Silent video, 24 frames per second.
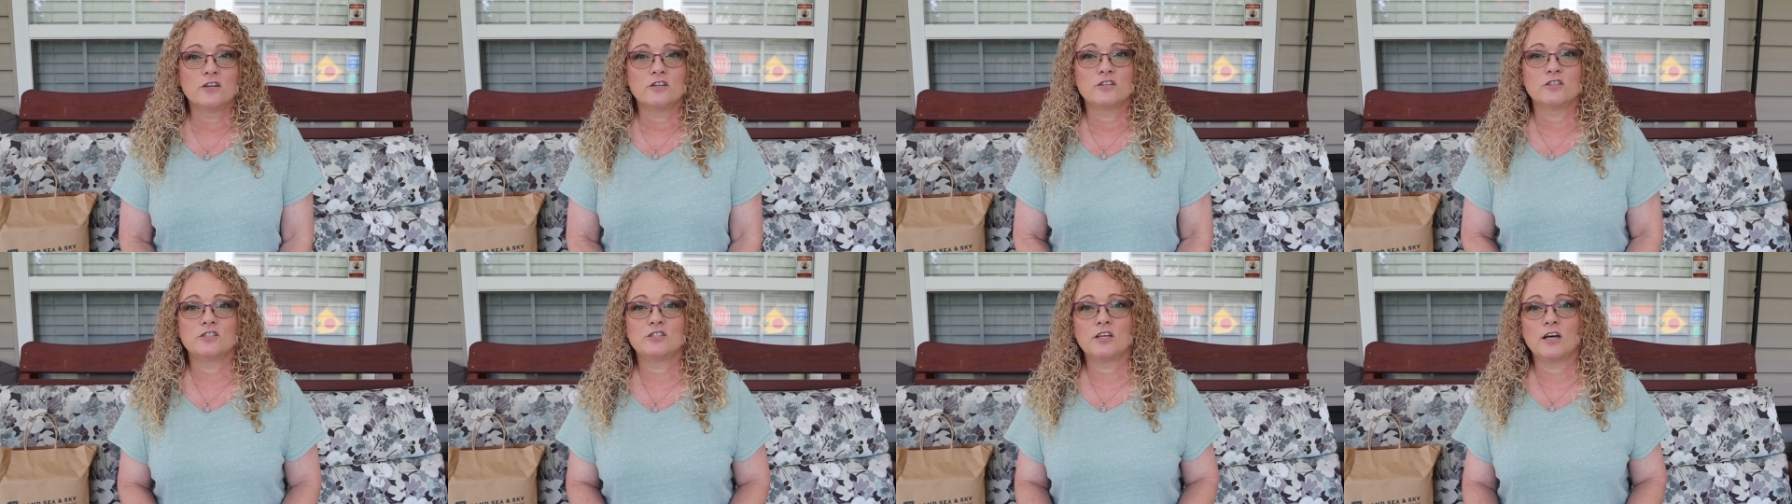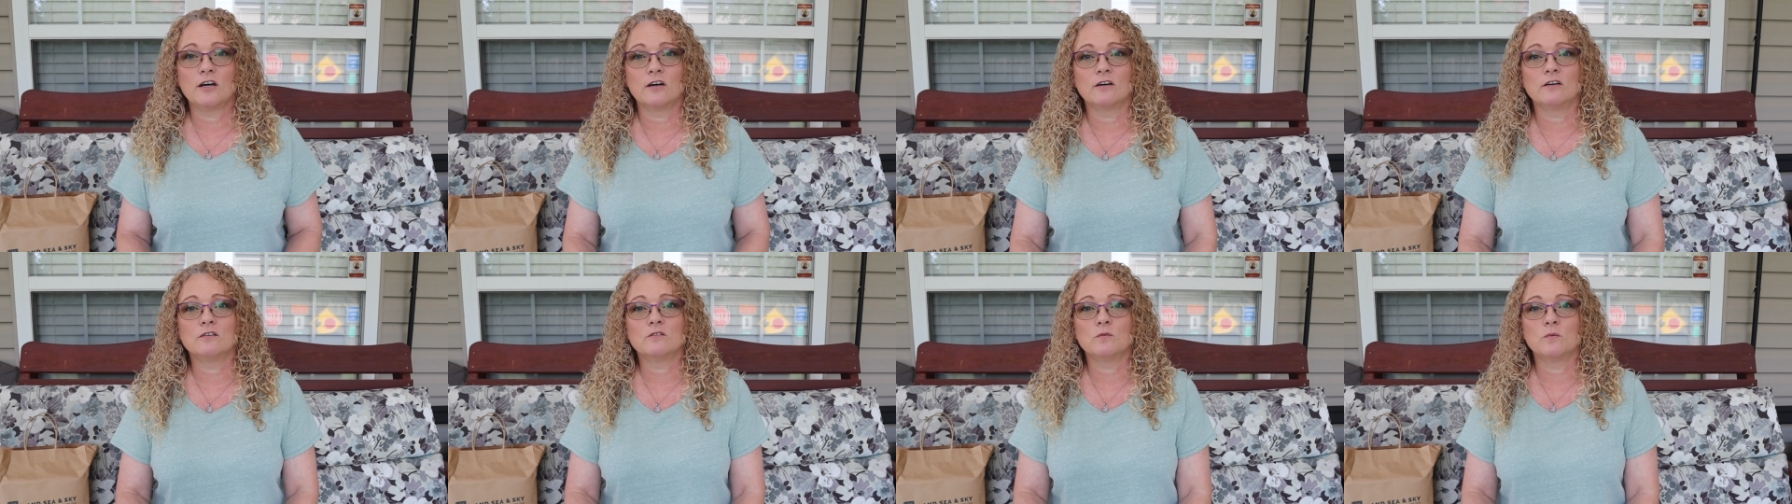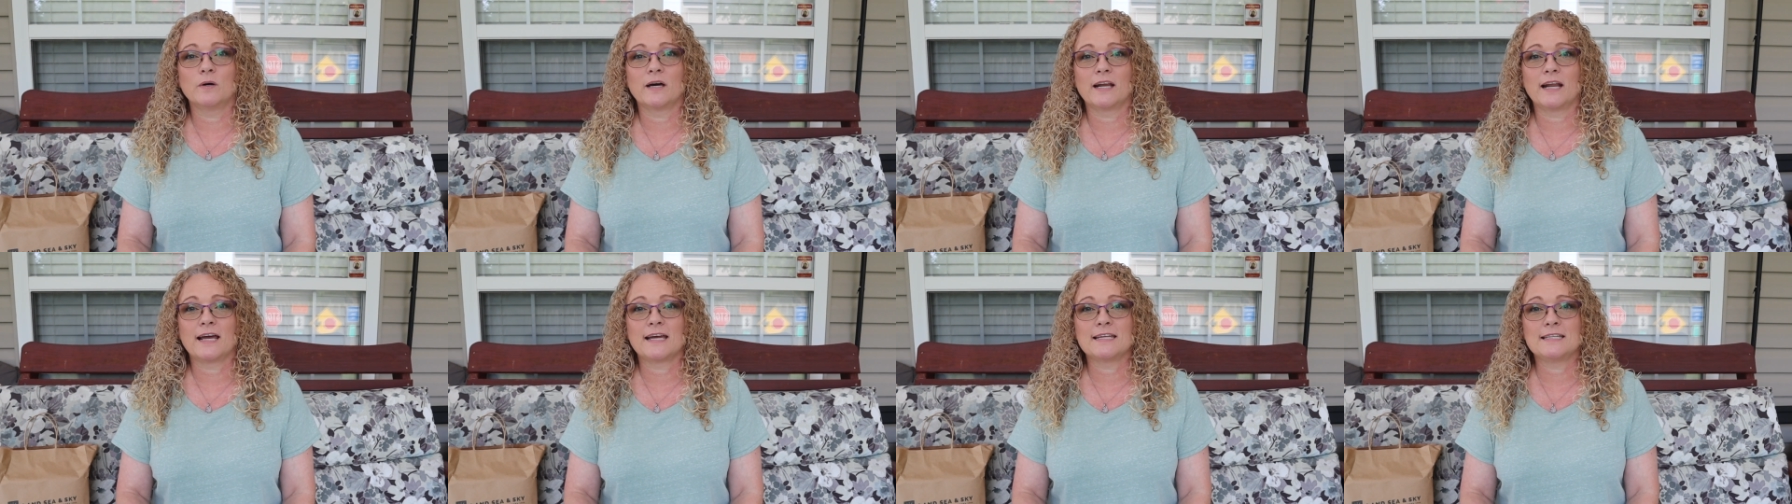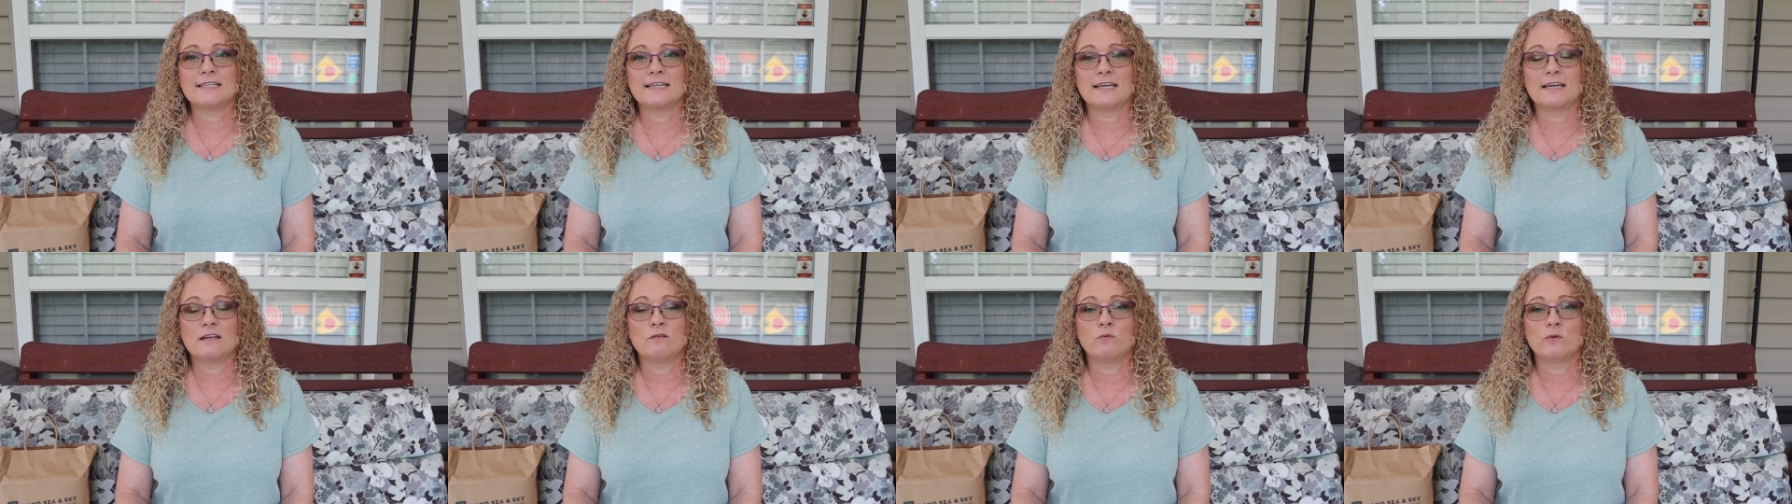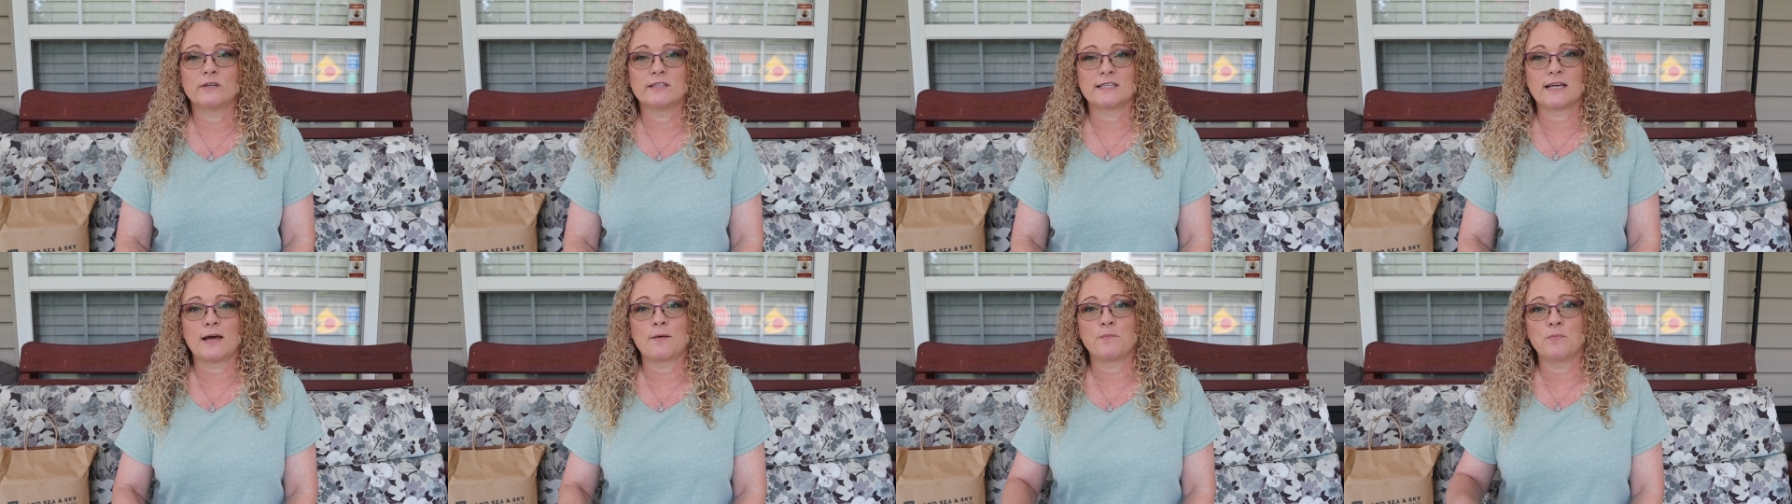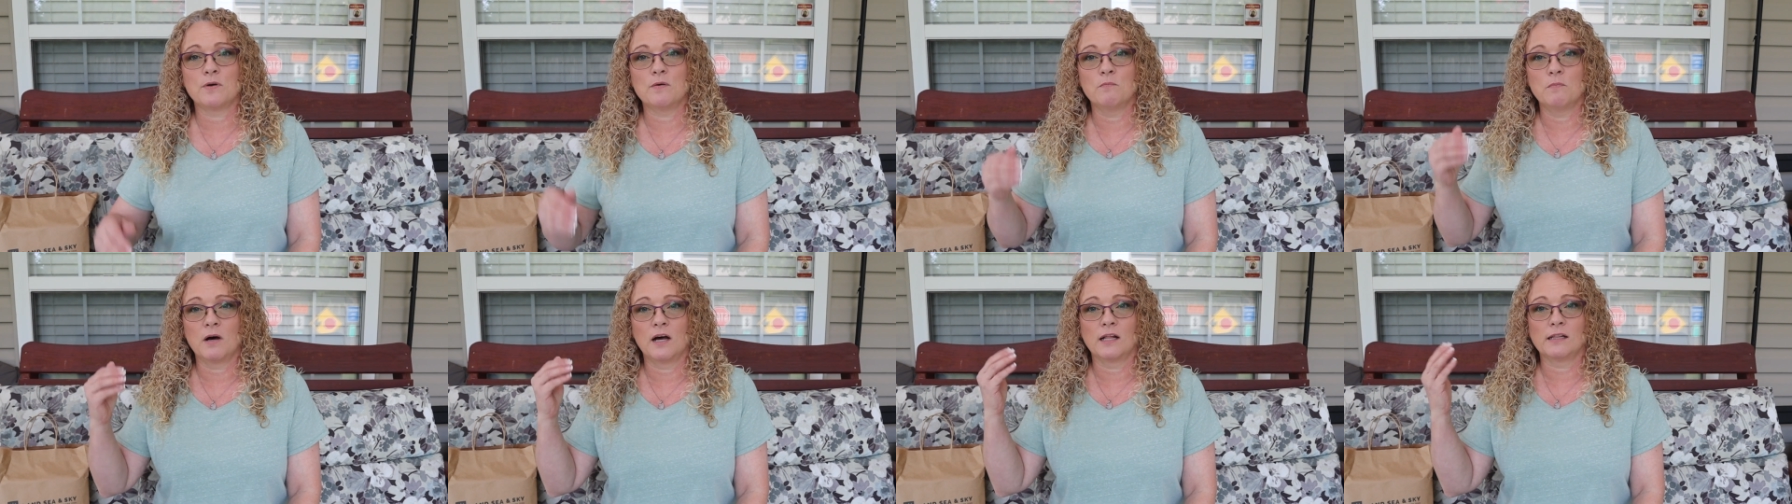So, what I did was I
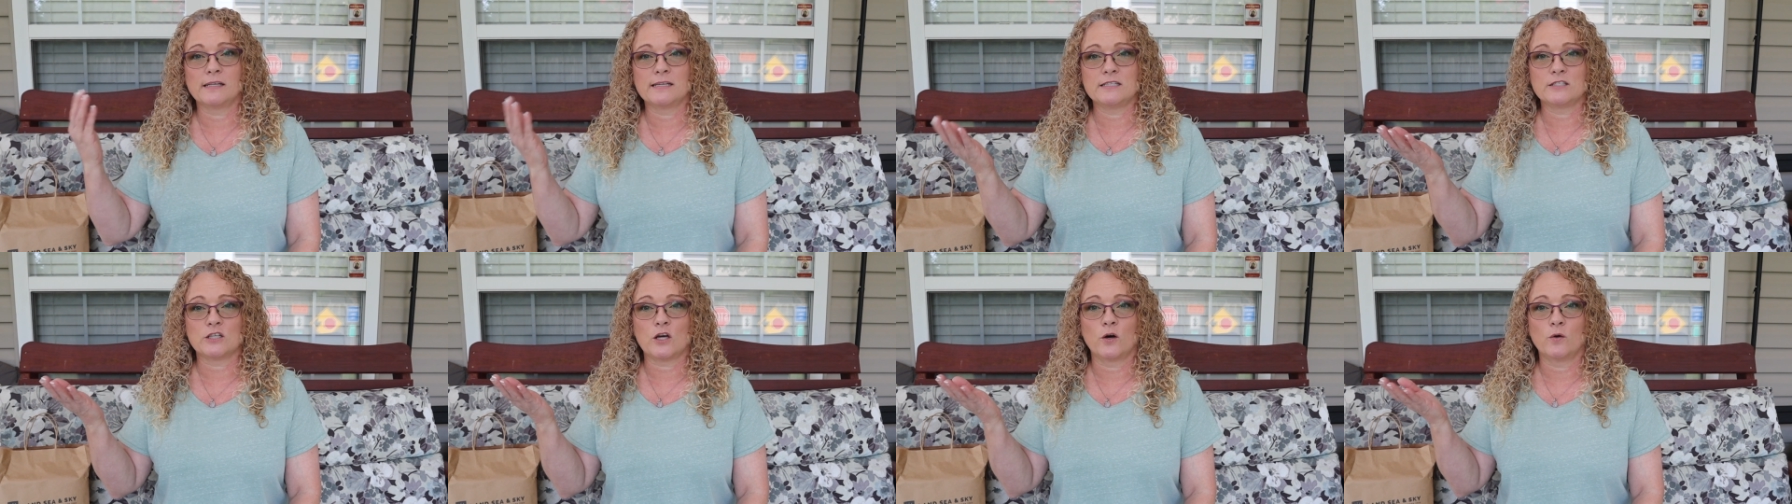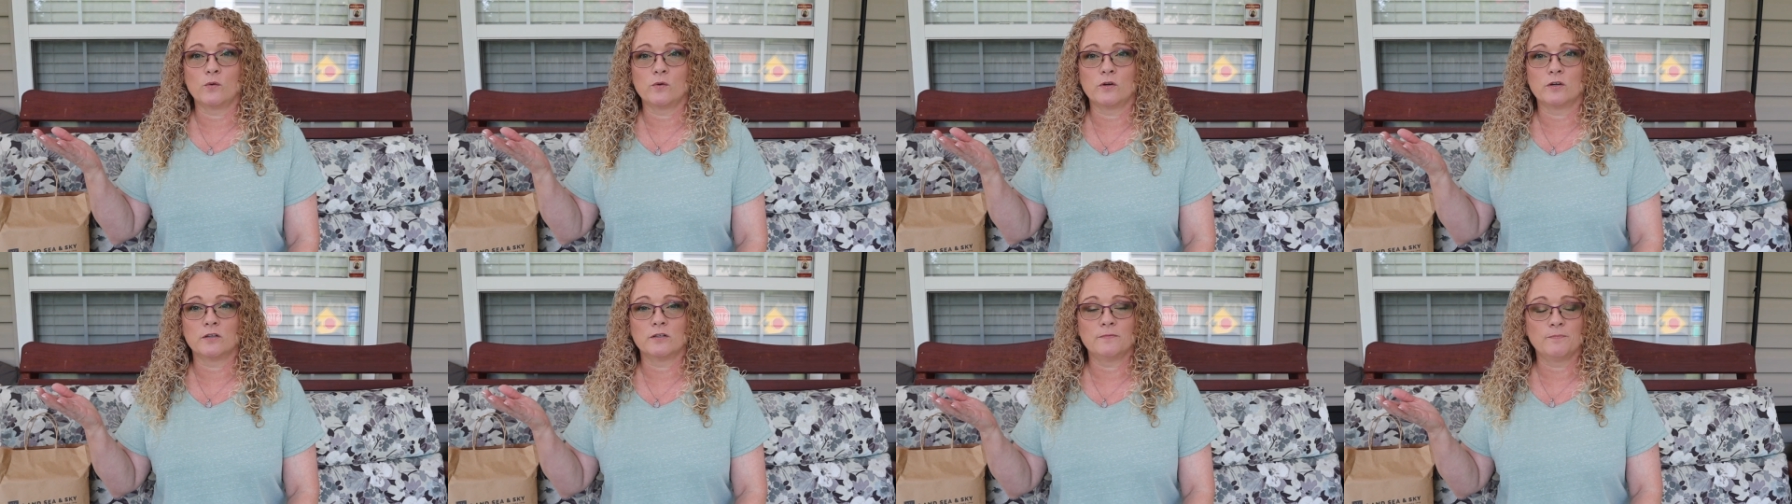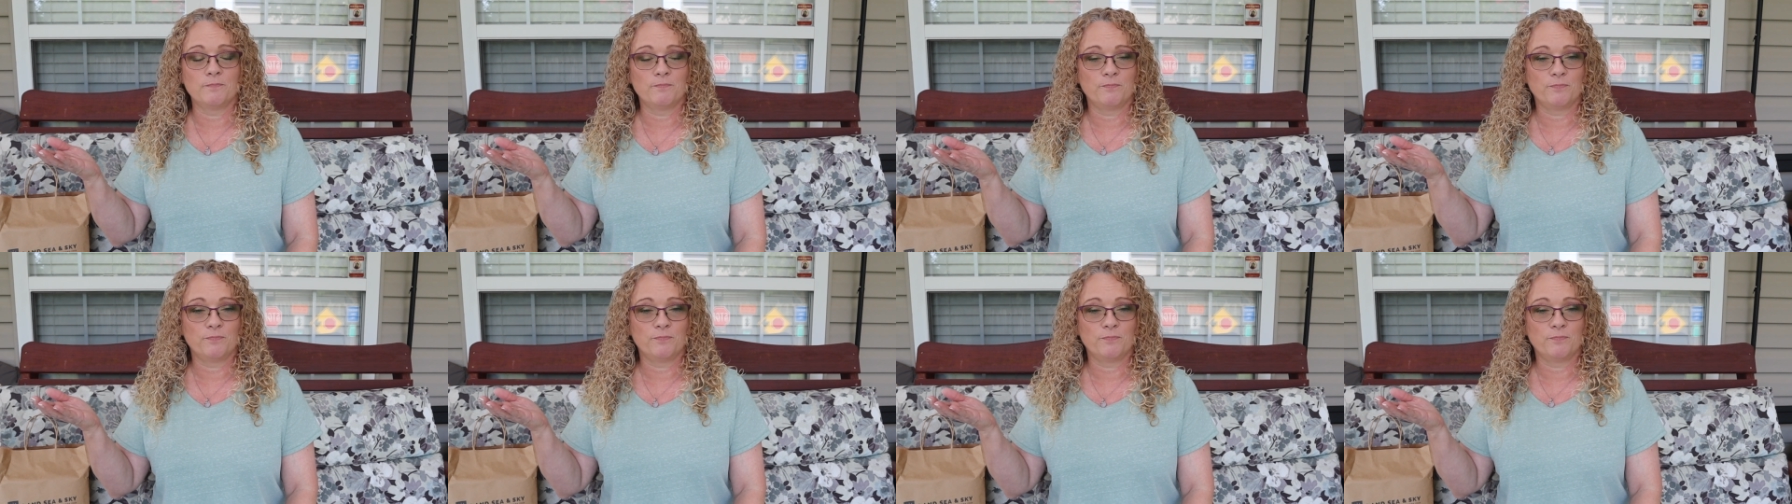put Molly's owner